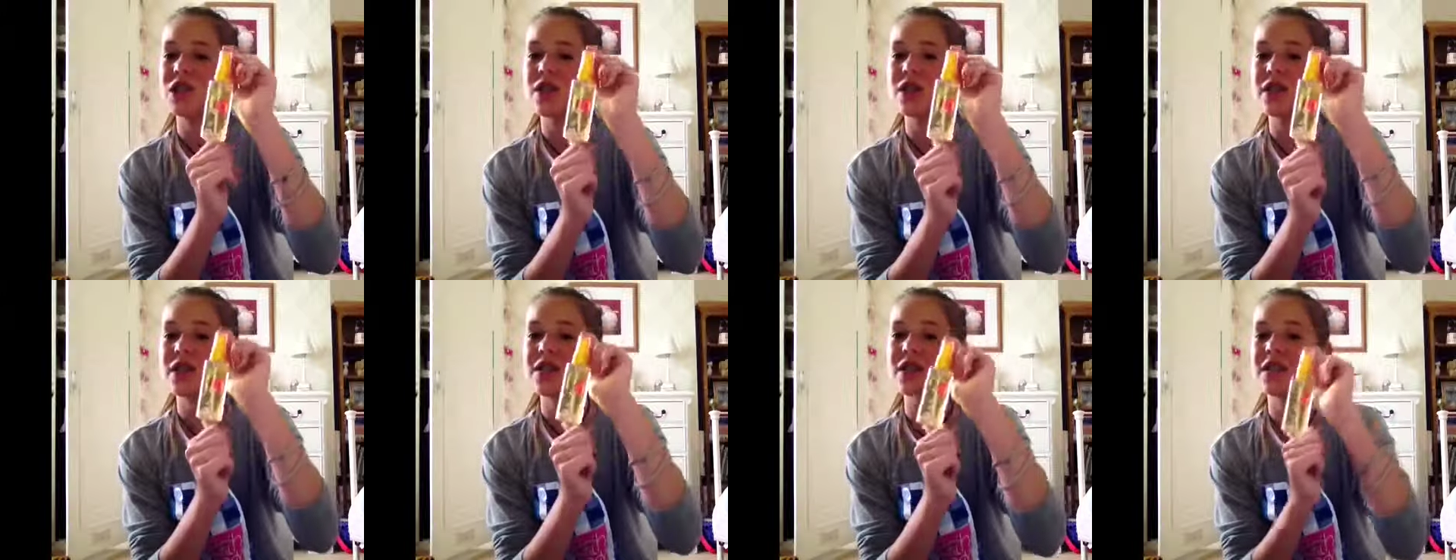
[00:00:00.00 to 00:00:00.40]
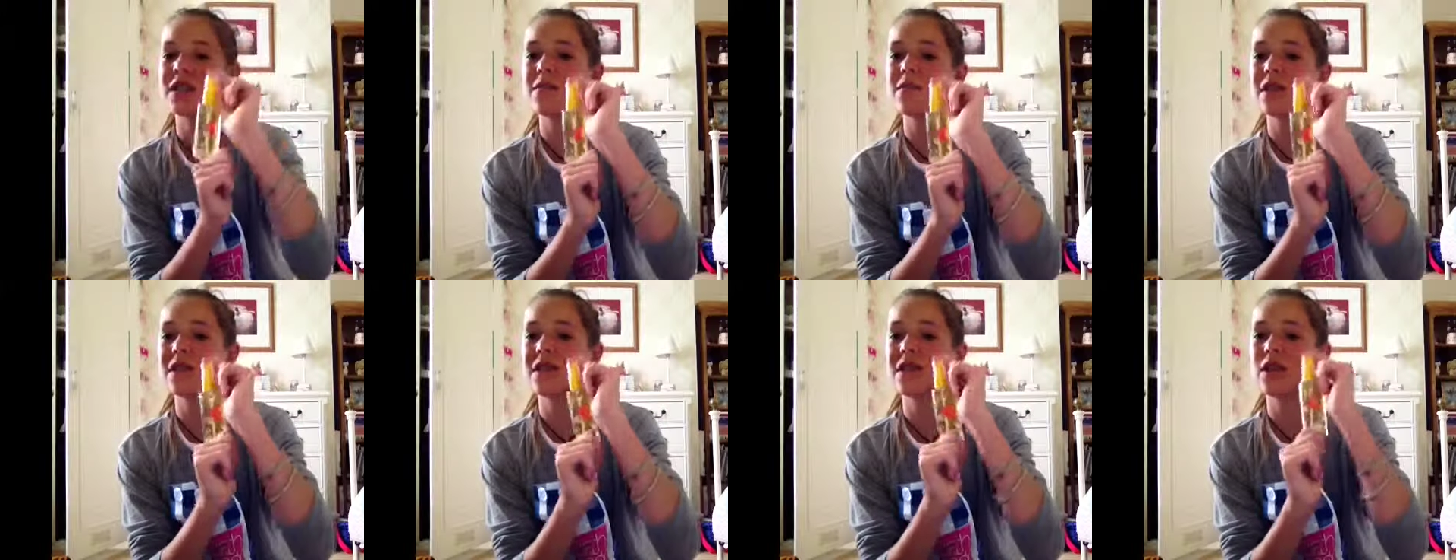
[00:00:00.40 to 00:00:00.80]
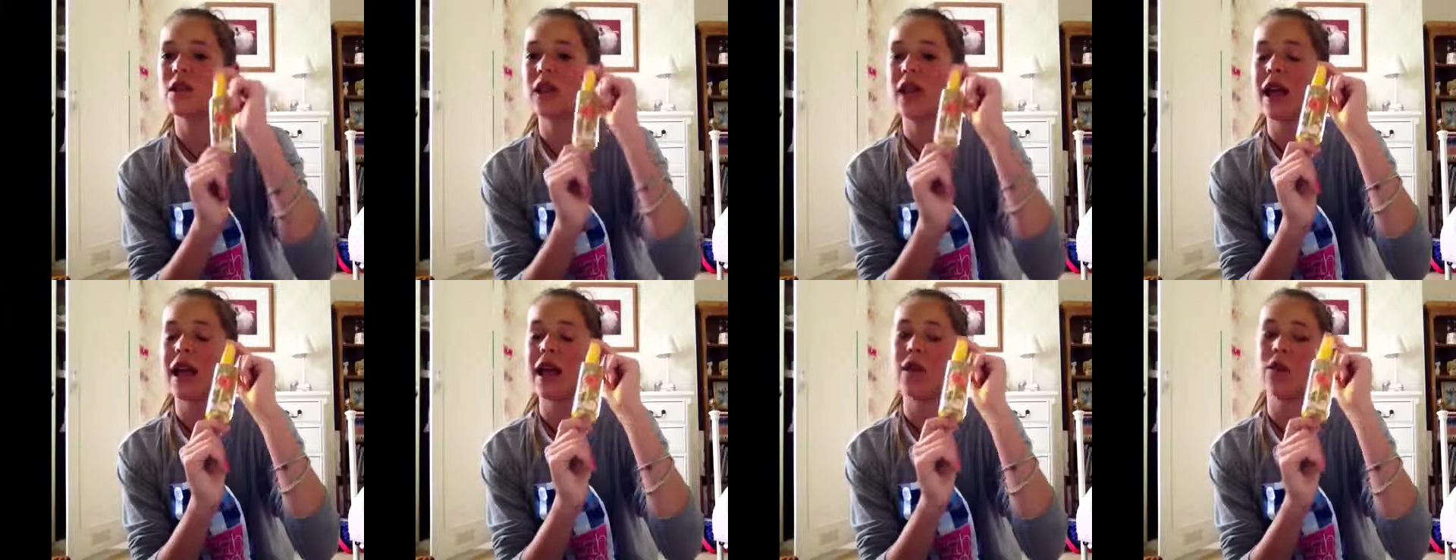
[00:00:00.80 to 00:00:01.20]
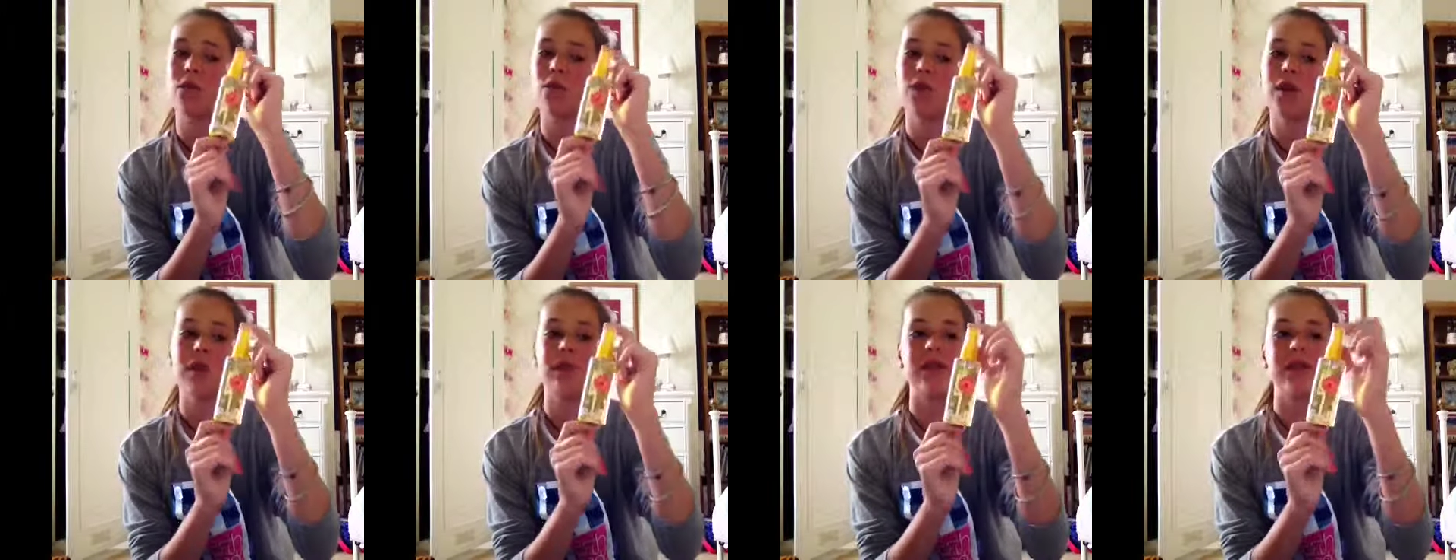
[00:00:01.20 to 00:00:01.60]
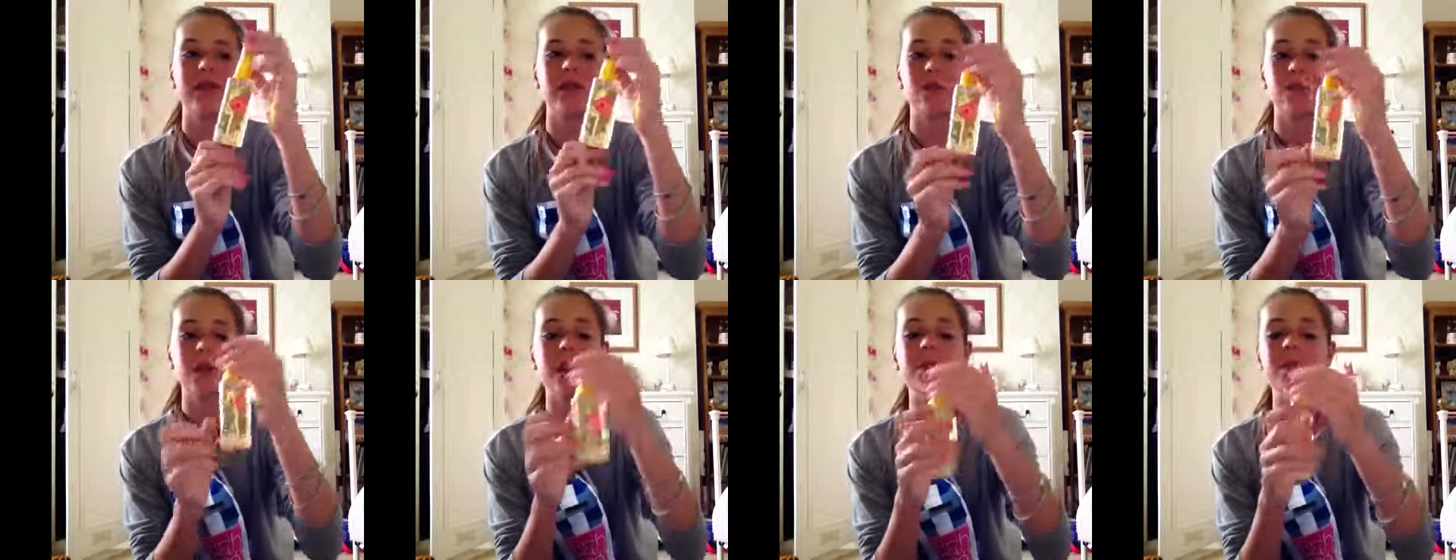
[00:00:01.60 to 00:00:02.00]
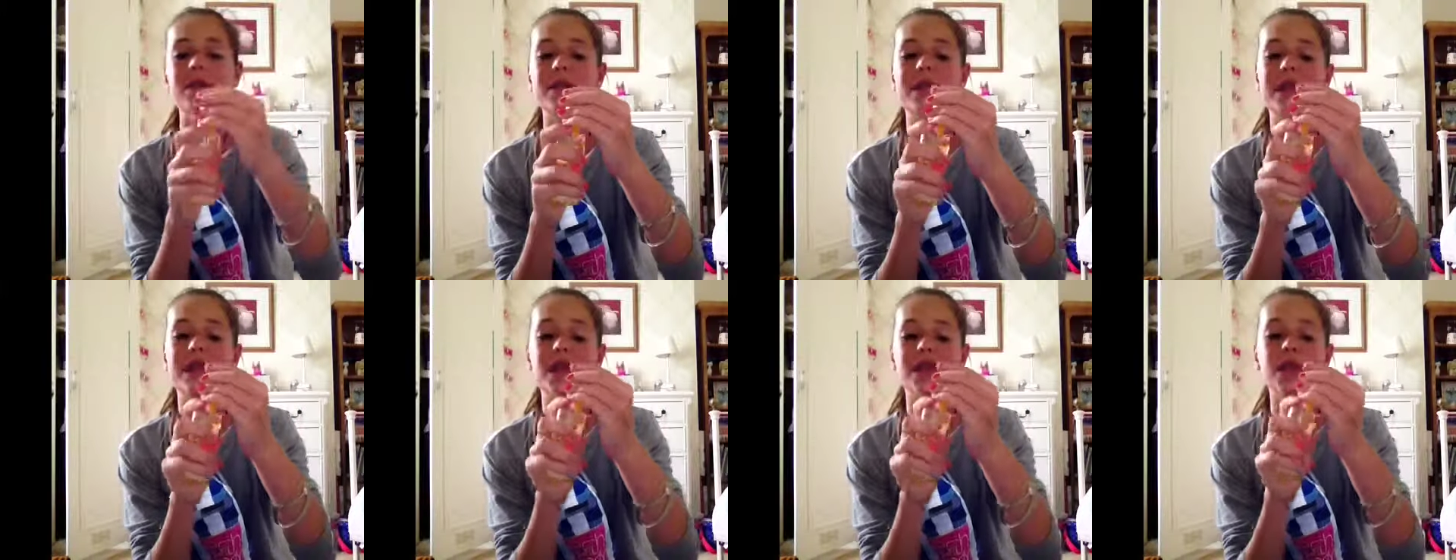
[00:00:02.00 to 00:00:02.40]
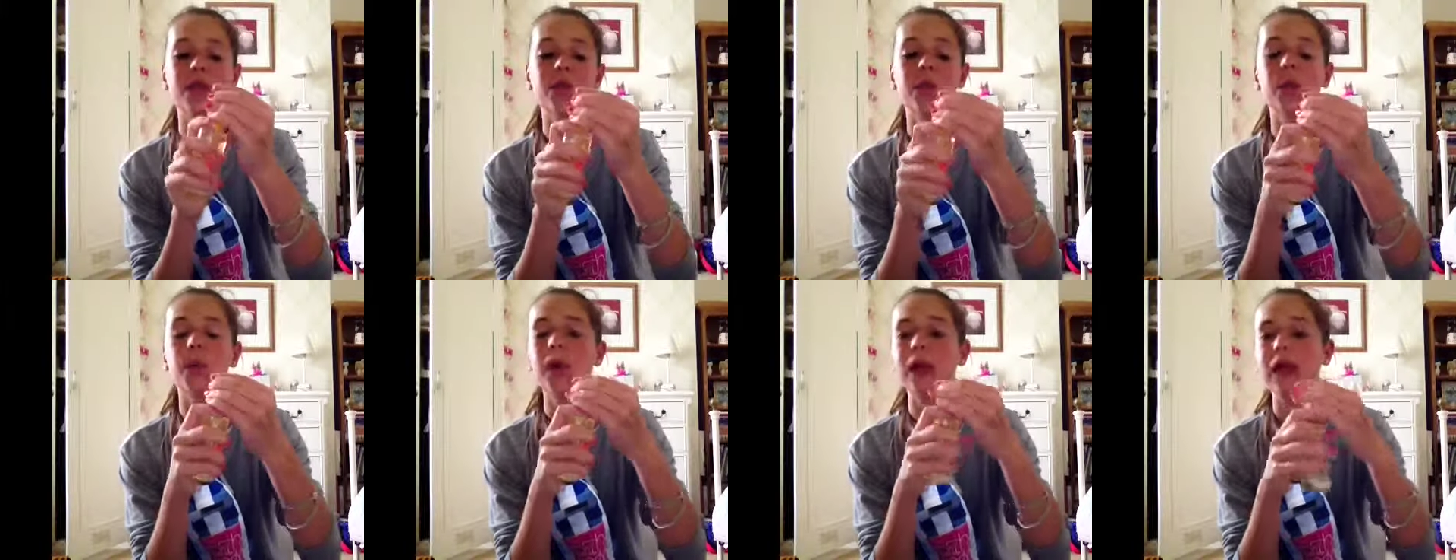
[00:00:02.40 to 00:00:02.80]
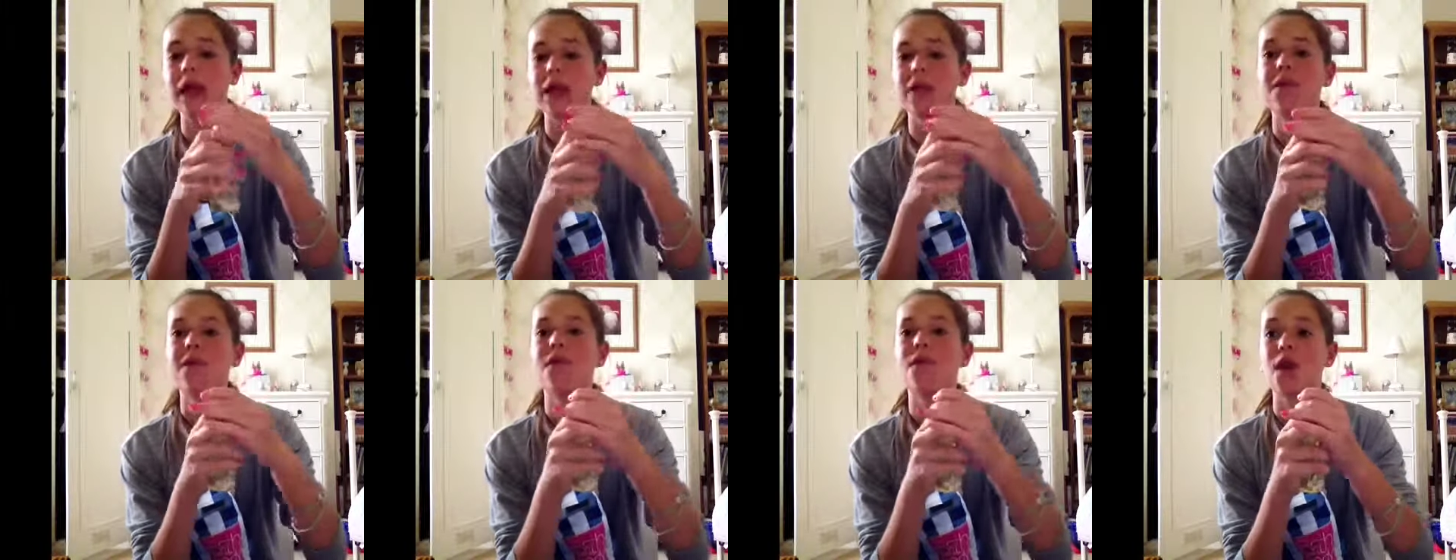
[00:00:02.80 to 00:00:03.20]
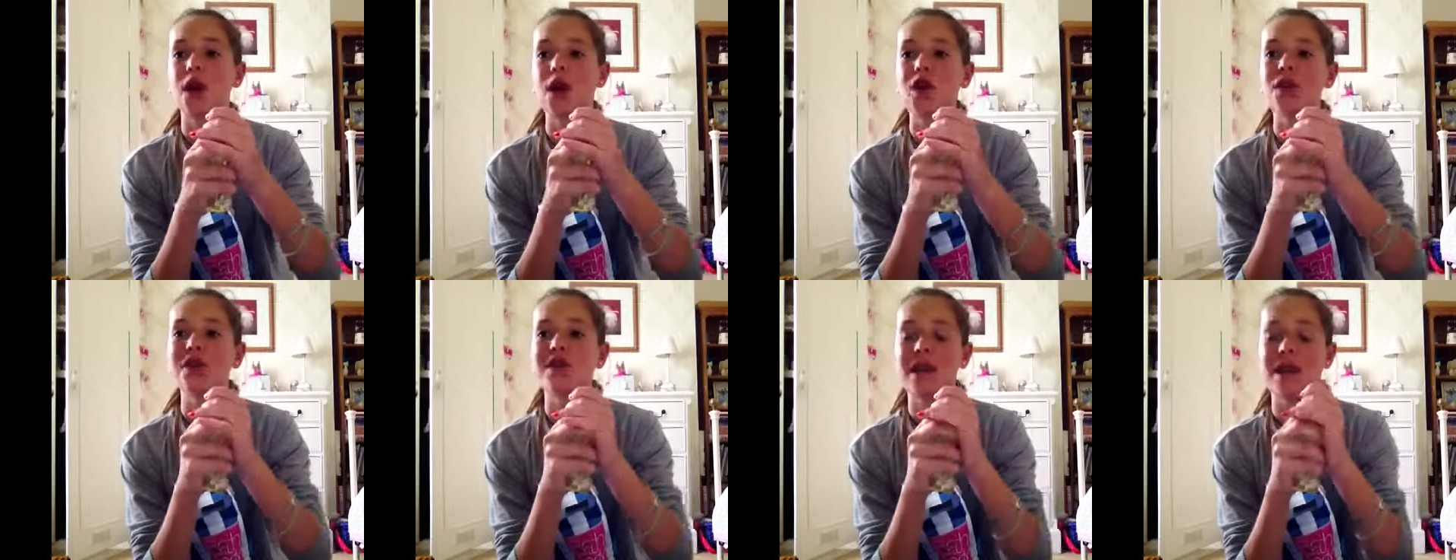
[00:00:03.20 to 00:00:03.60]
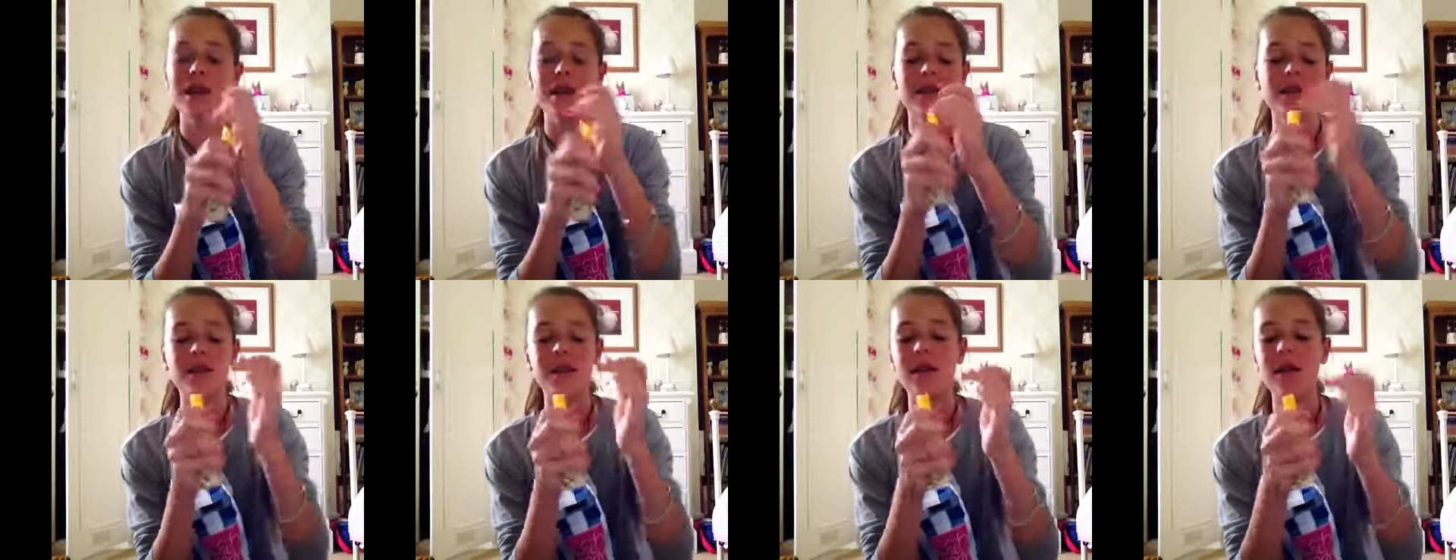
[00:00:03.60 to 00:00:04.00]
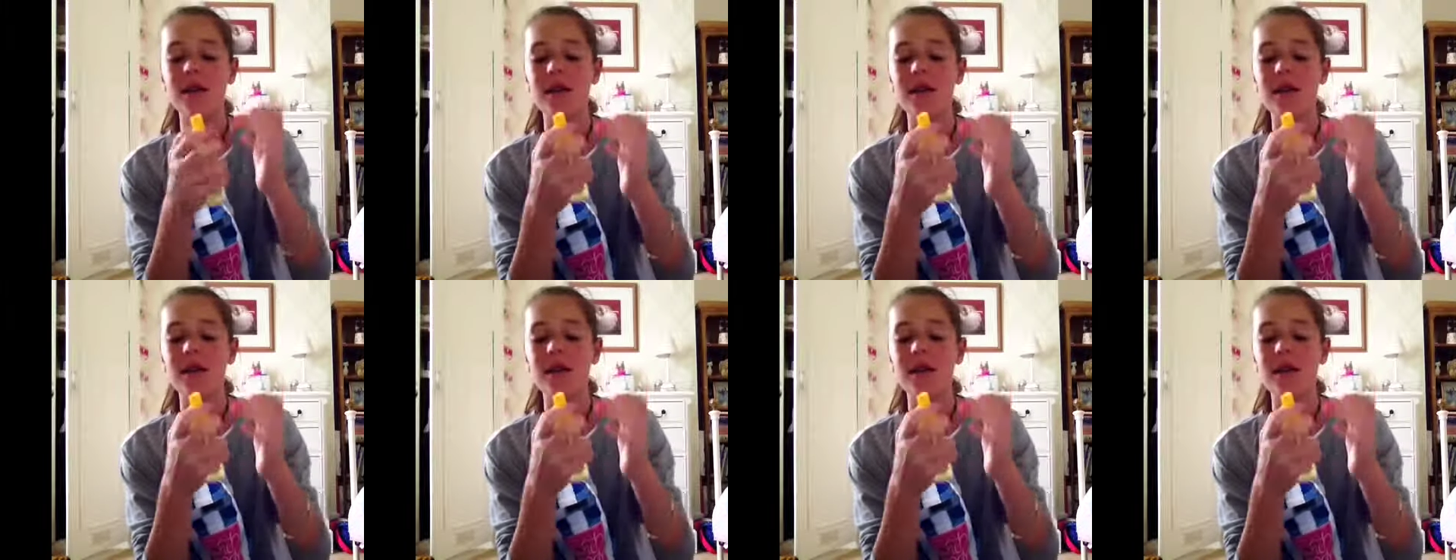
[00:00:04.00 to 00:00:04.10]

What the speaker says: on this because it makes it look like it's really sweet, but it's actually a really nice fresh scent,